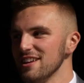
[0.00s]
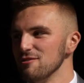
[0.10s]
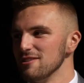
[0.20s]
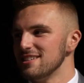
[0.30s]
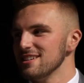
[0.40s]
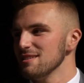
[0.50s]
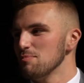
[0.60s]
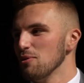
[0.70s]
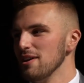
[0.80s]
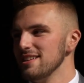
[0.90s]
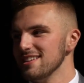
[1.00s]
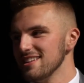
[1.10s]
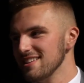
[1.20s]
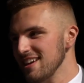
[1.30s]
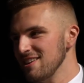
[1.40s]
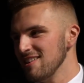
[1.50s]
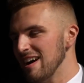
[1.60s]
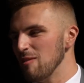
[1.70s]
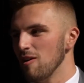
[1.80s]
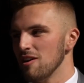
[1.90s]
like you were disappointed that you
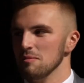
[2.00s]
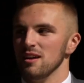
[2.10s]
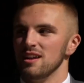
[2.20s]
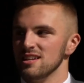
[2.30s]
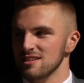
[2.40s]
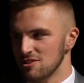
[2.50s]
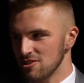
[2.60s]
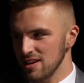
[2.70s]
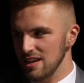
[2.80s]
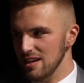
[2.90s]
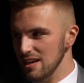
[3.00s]
got watermelon as a treat.